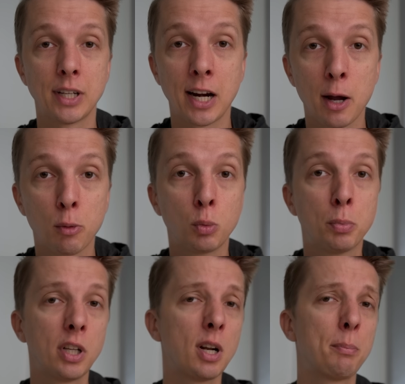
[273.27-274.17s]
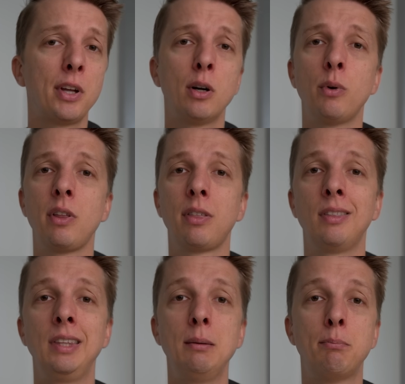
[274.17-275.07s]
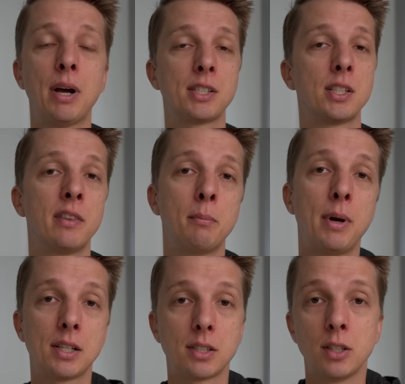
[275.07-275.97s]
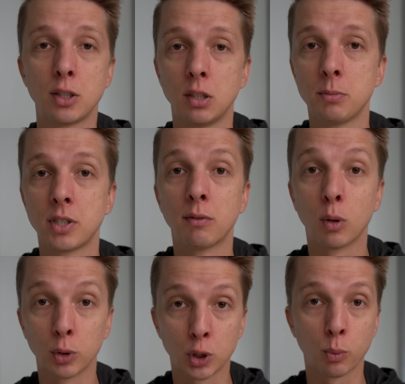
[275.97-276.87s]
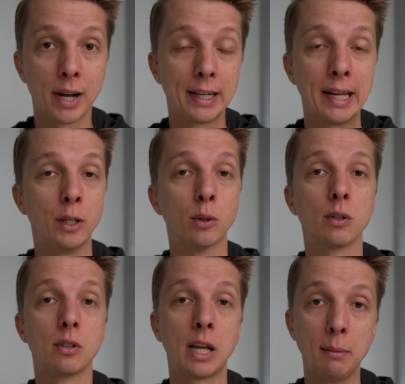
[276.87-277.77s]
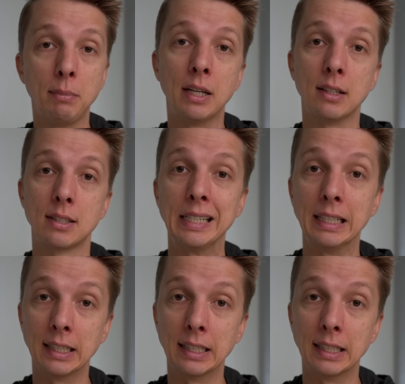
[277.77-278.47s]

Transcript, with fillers: and I would put it up there with the best of the best in terms of ultra-wide angle APS-C